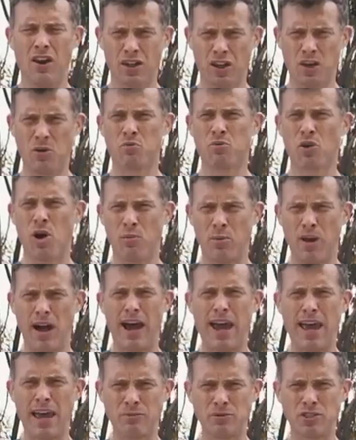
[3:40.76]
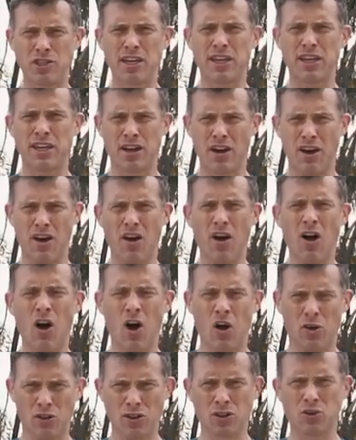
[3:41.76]
like a proper AMG car
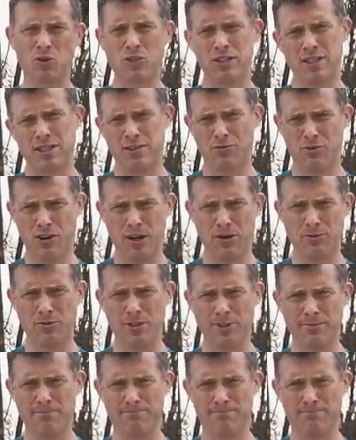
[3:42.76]
on a twisty road.